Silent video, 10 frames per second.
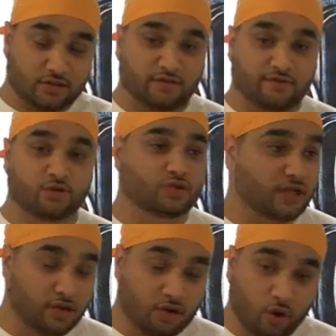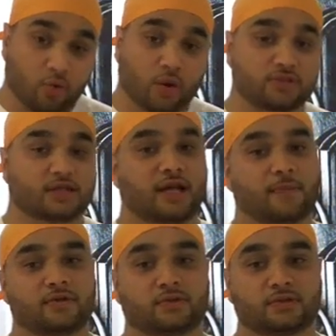into the future and know what was going to
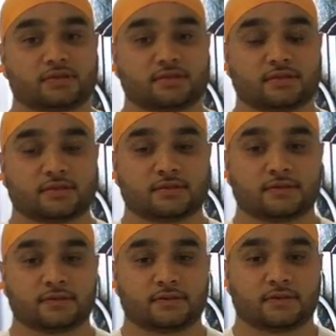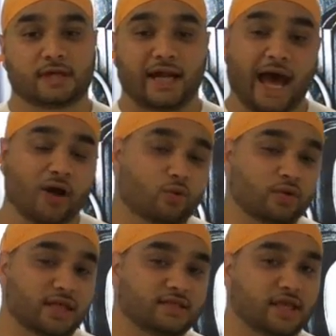happen to us. And how
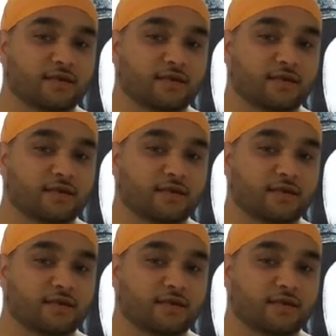would they